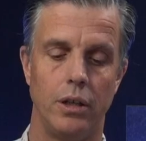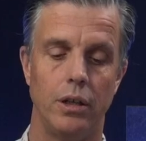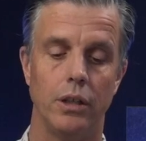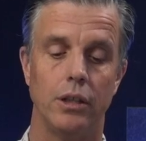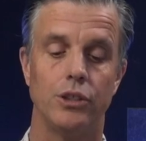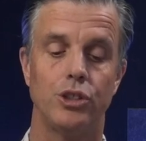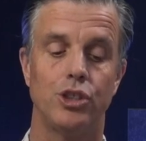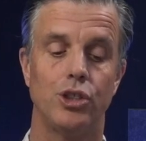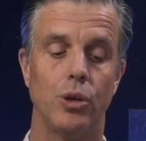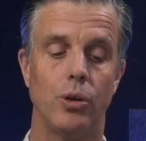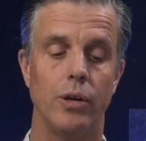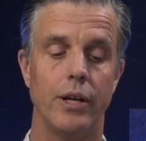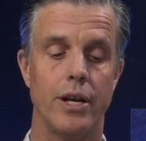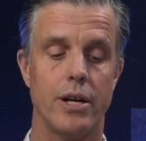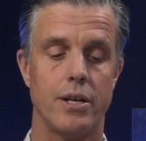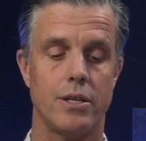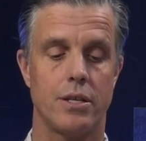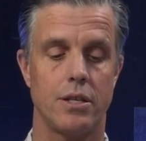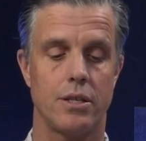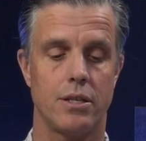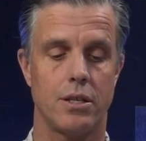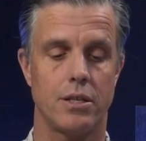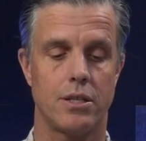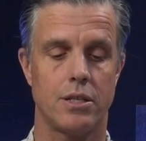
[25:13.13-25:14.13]
Joyous
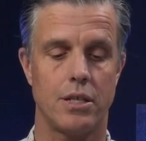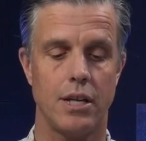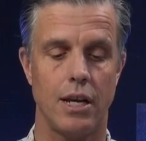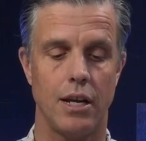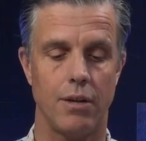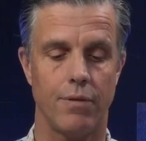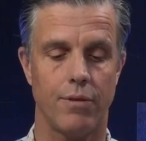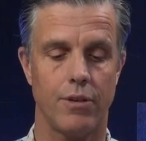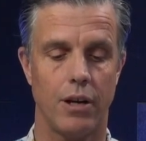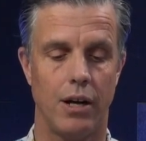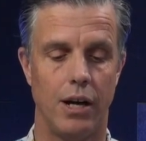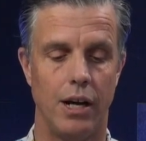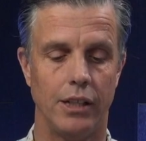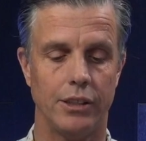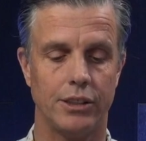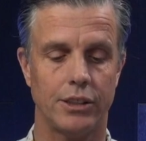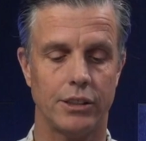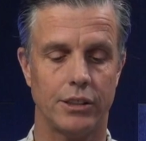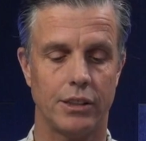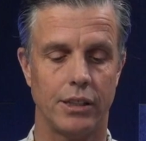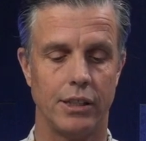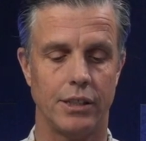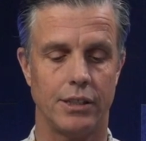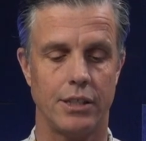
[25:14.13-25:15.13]
is a state of
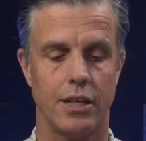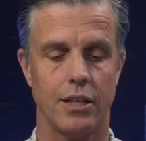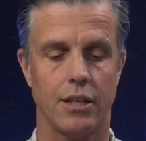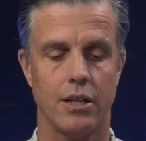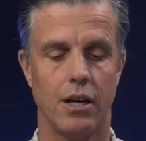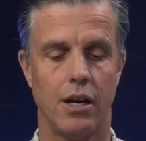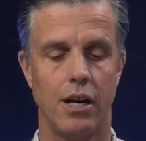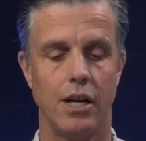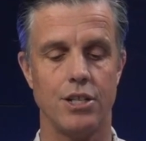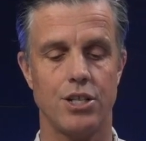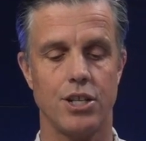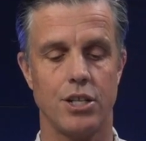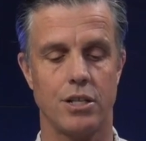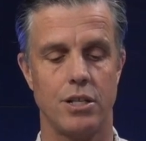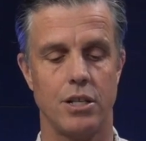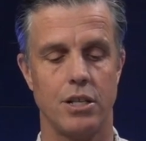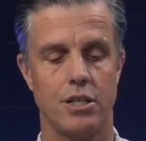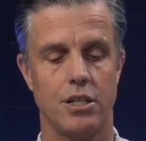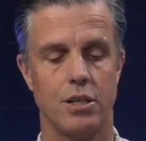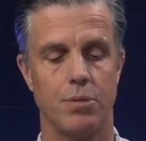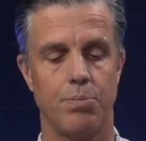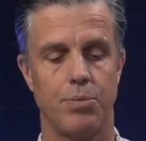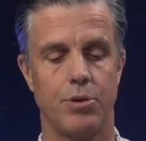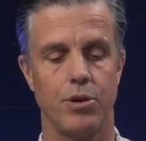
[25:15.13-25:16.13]
consciousness, and consciousness
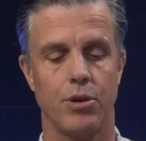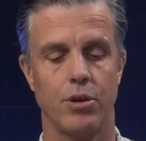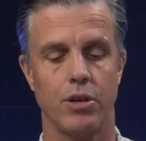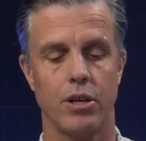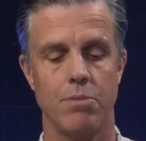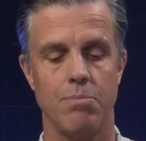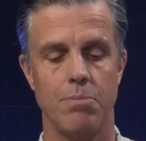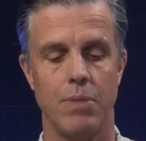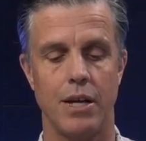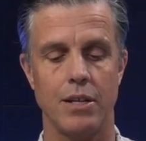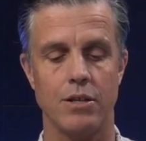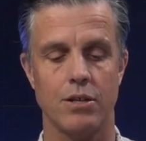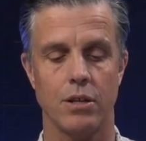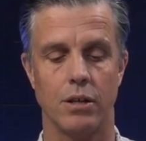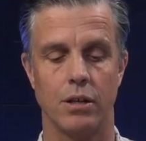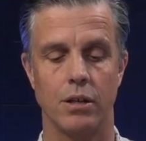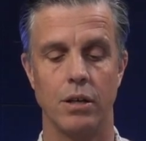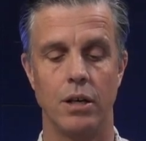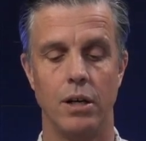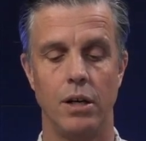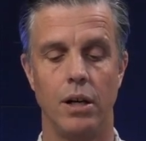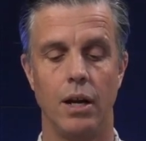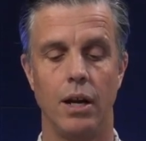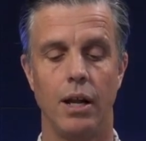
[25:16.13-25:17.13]
is purely mental.
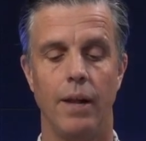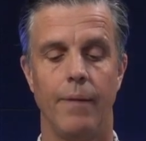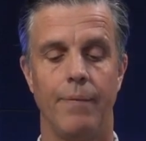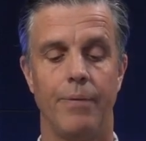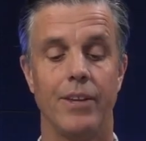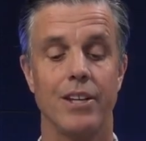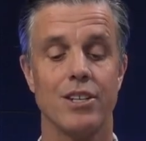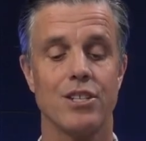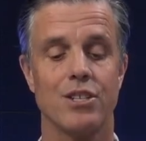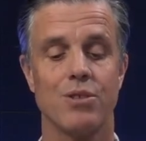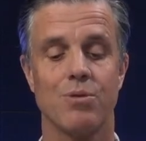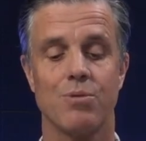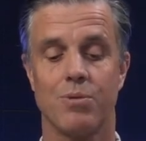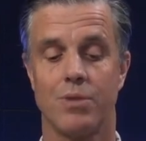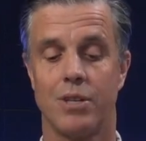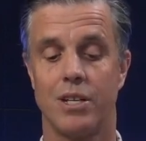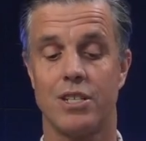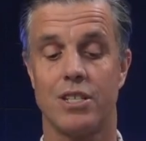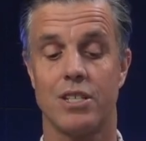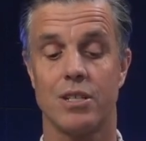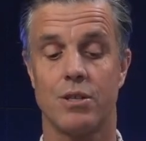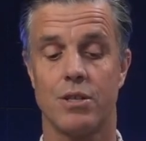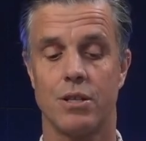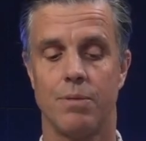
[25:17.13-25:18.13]
And this is this
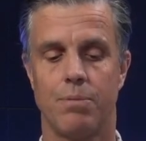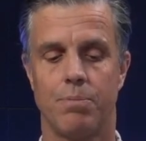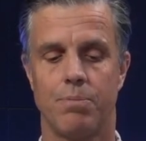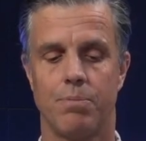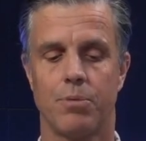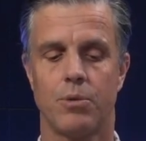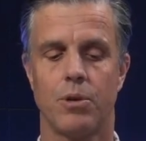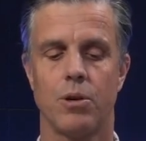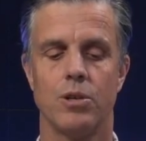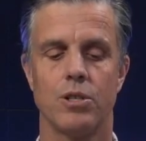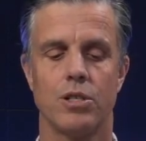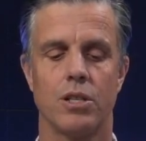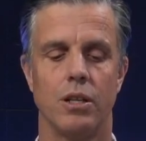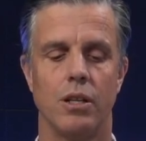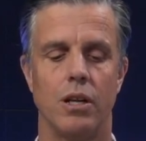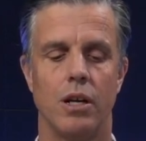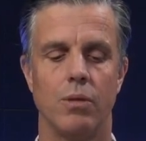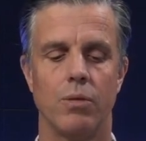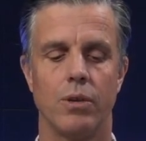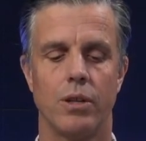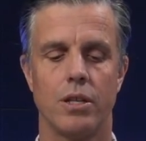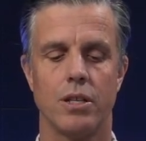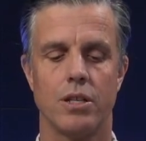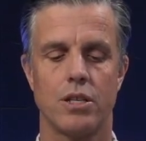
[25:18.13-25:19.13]
is the goes along
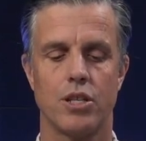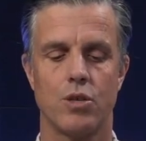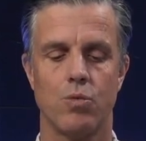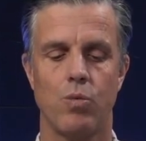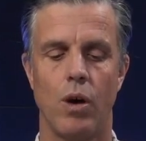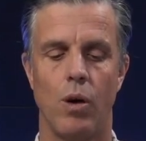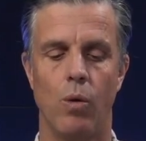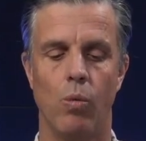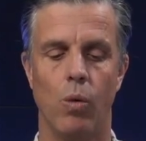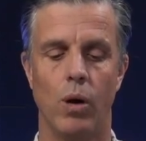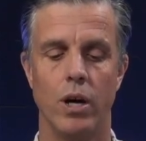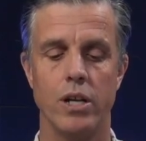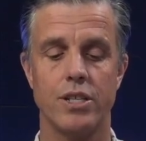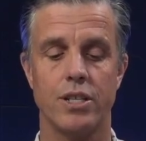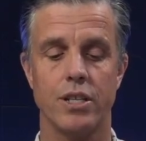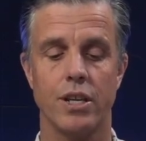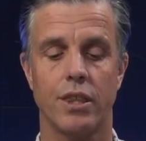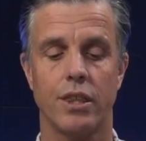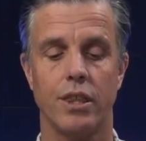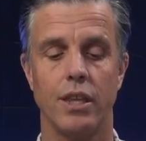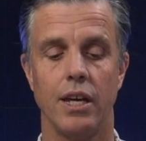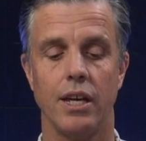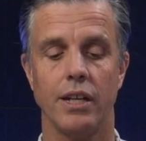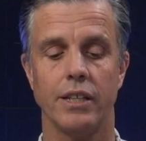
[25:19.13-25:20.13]
with this as well. Once a
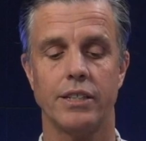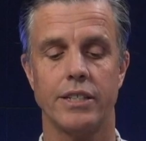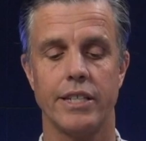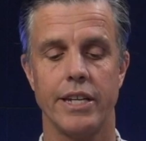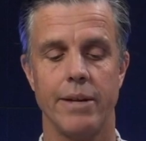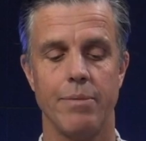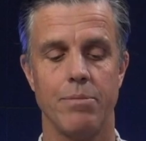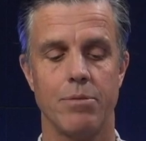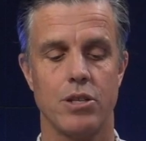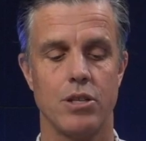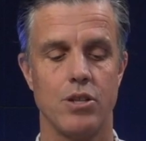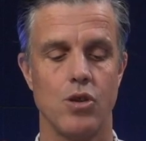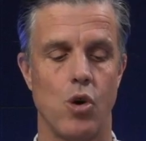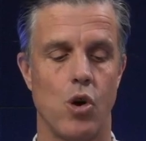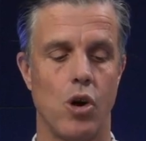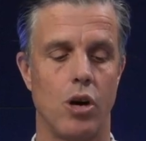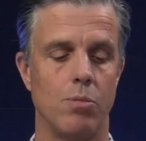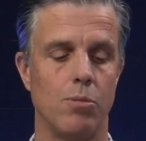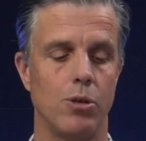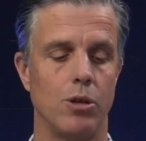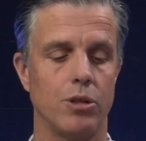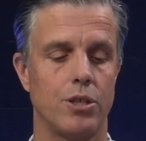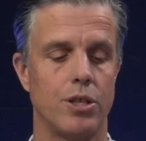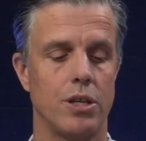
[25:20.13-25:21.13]
thing seems
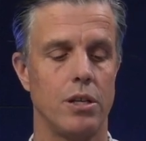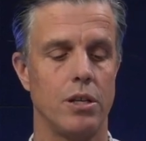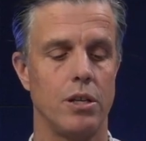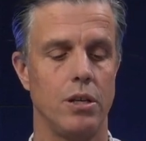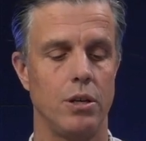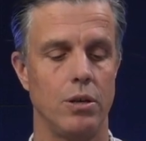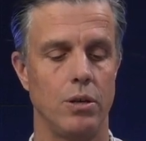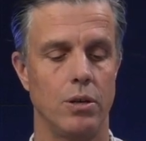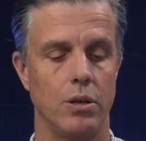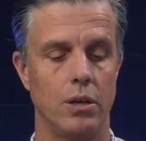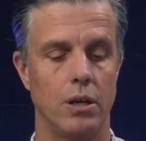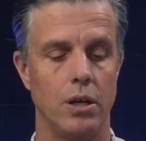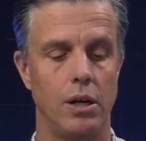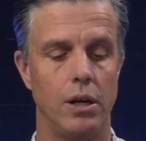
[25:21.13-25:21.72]
normal to you,